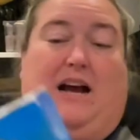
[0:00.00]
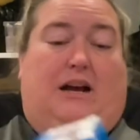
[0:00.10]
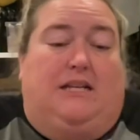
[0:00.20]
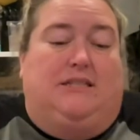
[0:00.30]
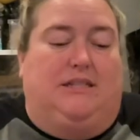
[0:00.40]

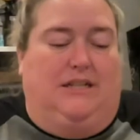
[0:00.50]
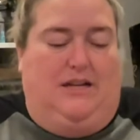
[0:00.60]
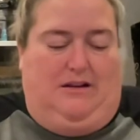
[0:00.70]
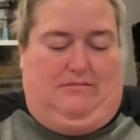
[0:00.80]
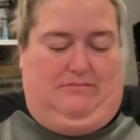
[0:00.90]
I just didn't
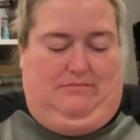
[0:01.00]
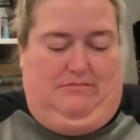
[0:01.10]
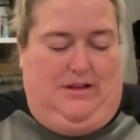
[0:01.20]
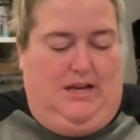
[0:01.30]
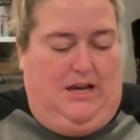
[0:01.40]
know.
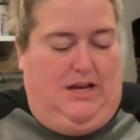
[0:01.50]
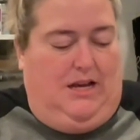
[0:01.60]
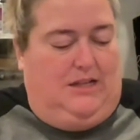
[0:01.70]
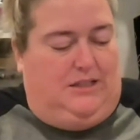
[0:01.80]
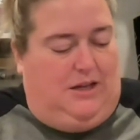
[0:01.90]

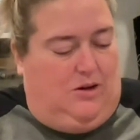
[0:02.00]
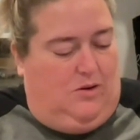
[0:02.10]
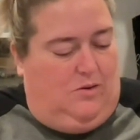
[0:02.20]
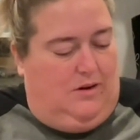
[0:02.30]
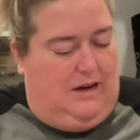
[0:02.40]

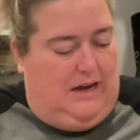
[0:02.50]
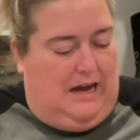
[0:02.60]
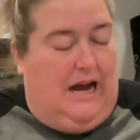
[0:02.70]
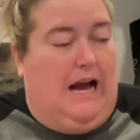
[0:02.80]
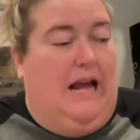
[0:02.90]
So
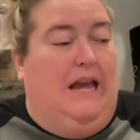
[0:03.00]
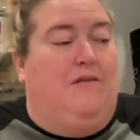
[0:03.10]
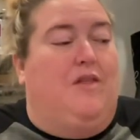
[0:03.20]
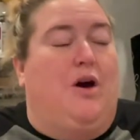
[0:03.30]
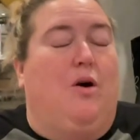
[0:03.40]

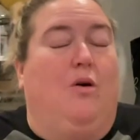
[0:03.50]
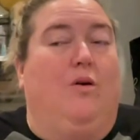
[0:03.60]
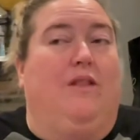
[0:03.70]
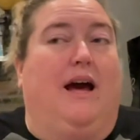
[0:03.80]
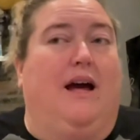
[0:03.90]
even though
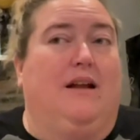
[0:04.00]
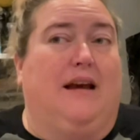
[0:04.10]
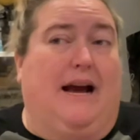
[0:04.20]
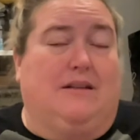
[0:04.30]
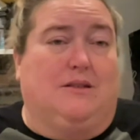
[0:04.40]
that
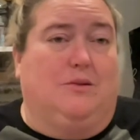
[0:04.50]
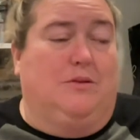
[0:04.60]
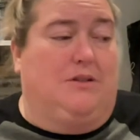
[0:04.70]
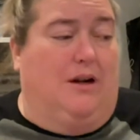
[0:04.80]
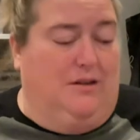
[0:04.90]
castle was
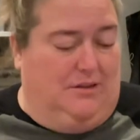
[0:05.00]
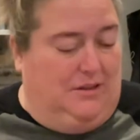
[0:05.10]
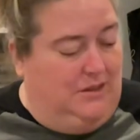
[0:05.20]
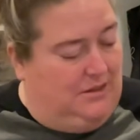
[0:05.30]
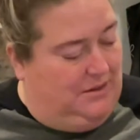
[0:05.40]
starting to
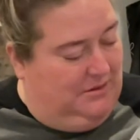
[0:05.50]
look